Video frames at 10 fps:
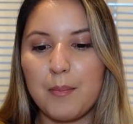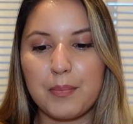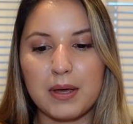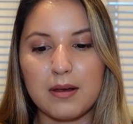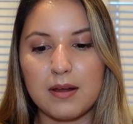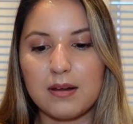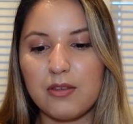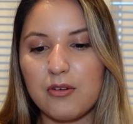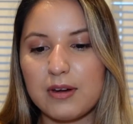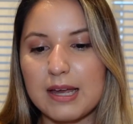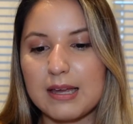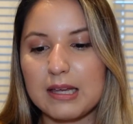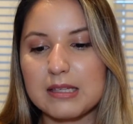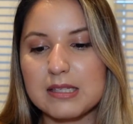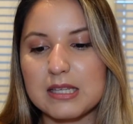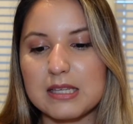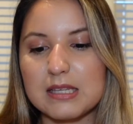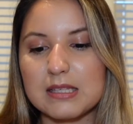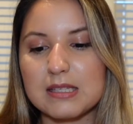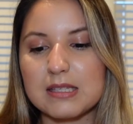but in either case
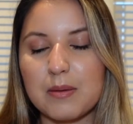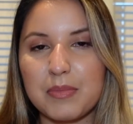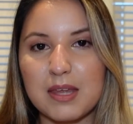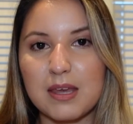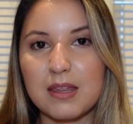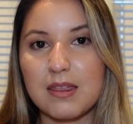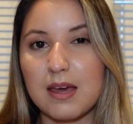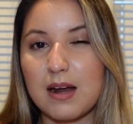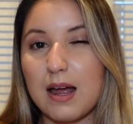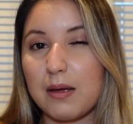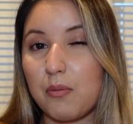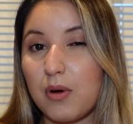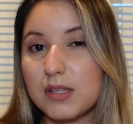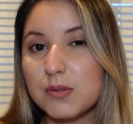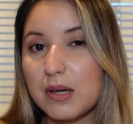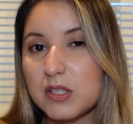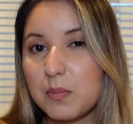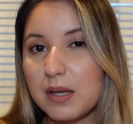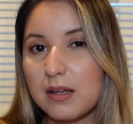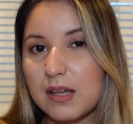is something that I want to add to
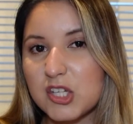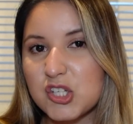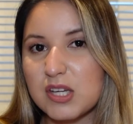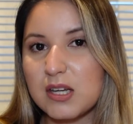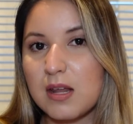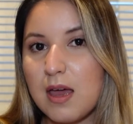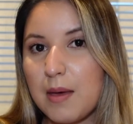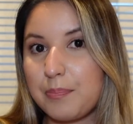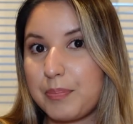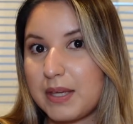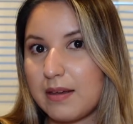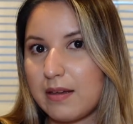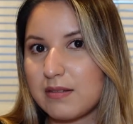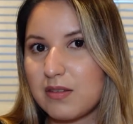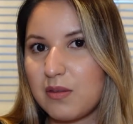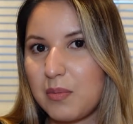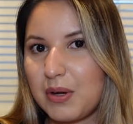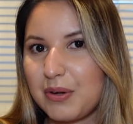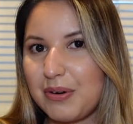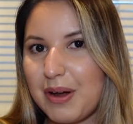my collection because of the
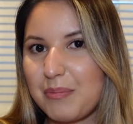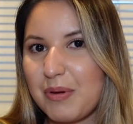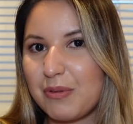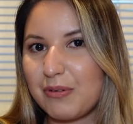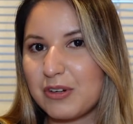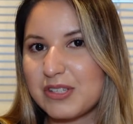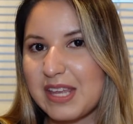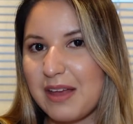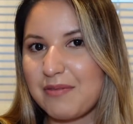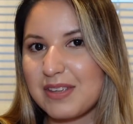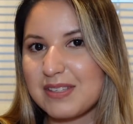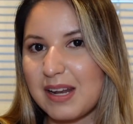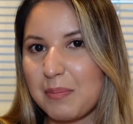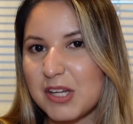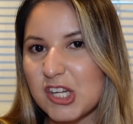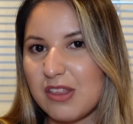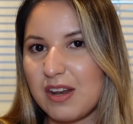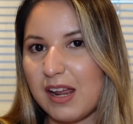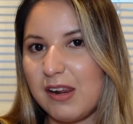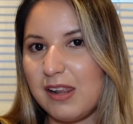monogram reverse canvas that I mentioned that
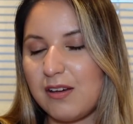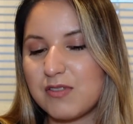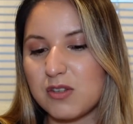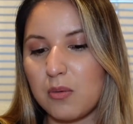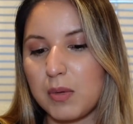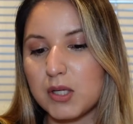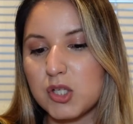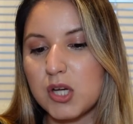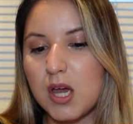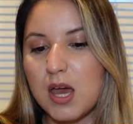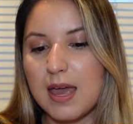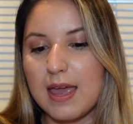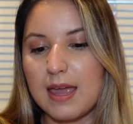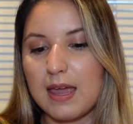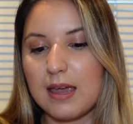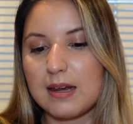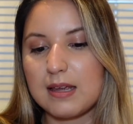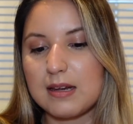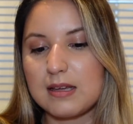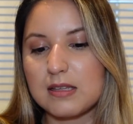I love so much. And
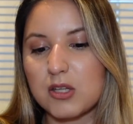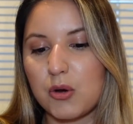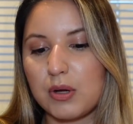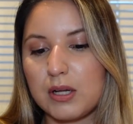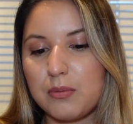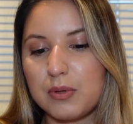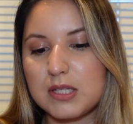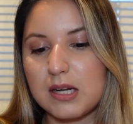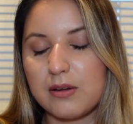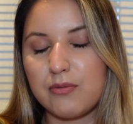it is currently retailing